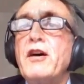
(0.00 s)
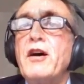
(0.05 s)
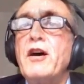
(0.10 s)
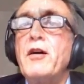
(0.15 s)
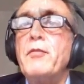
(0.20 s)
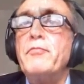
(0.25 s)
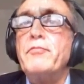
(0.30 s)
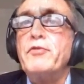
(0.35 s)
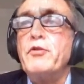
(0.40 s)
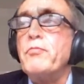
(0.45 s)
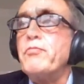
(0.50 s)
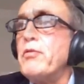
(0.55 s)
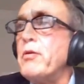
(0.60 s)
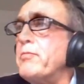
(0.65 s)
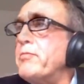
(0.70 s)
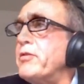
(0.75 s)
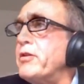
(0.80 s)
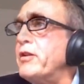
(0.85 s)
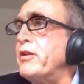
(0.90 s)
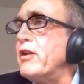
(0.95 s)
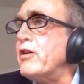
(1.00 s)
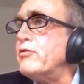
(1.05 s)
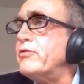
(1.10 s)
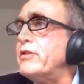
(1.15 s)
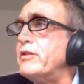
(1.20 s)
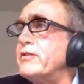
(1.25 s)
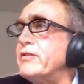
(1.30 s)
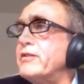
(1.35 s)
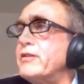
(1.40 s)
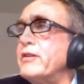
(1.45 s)
You probably
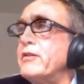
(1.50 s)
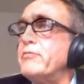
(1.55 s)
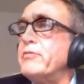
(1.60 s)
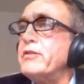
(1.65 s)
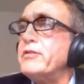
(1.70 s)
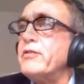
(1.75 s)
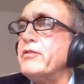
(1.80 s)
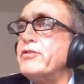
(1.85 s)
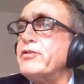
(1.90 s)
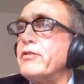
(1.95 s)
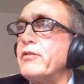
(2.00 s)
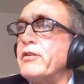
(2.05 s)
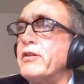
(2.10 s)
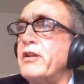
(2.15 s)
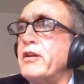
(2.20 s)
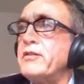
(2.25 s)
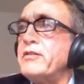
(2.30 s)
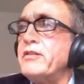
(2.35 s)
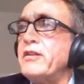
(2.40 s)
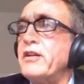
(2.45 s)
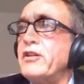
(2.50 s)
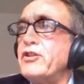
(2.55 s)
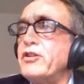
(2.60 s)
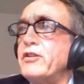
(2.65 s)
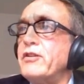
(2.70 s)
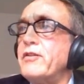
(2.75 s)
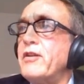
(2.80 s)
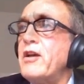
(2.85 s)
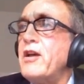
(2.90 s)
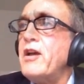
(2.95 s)
know this research
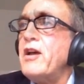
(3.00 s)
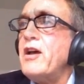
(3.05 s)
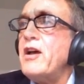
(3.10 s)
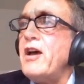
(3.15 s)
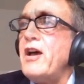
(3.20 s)
organization.